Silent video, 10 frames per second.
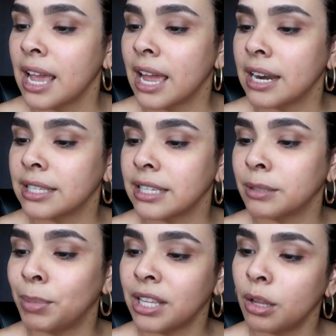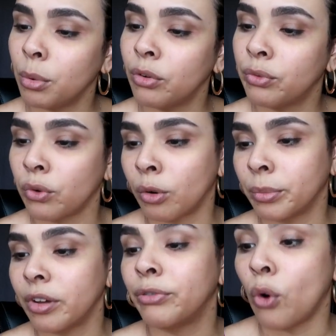And it says blendable
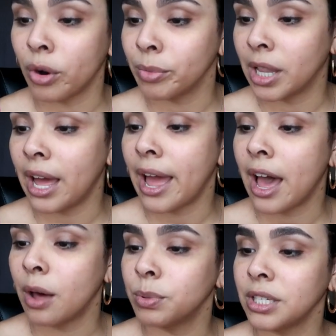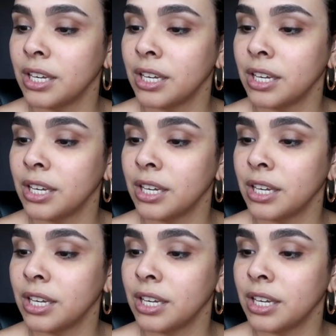formula helps